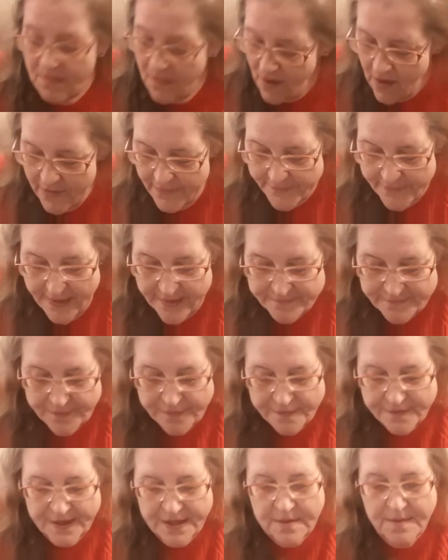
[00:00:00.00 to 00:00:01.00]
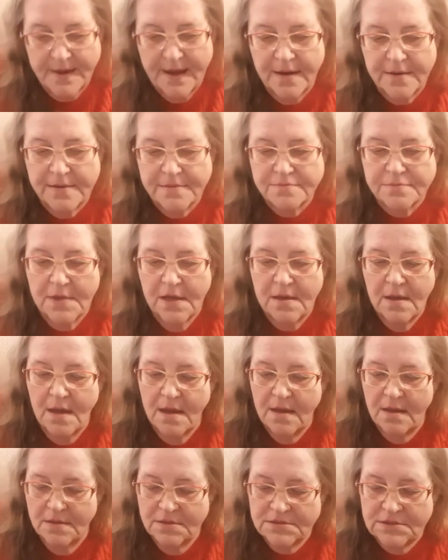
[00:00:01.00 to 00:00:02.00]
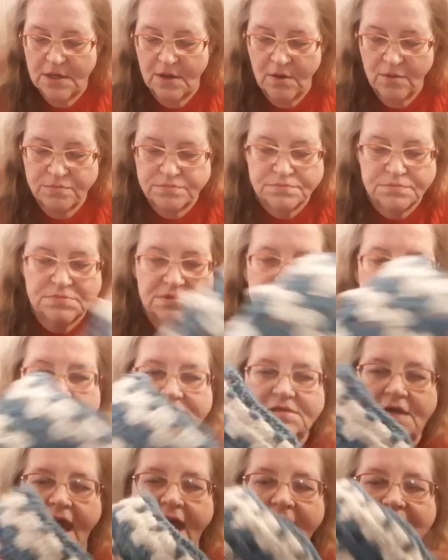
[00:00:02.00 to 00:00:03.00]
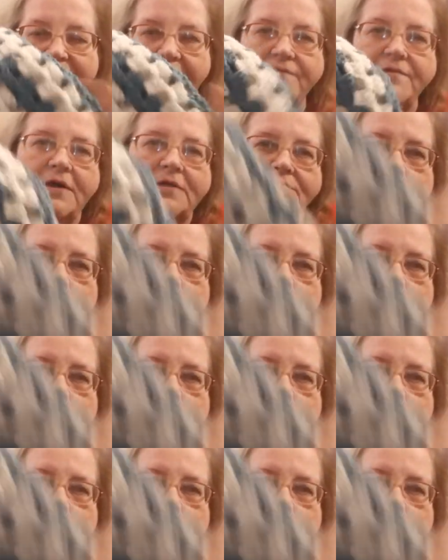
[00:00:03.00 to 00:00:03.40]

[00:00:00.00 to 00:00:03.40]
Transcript: I don't have to think about it. So this is half of it.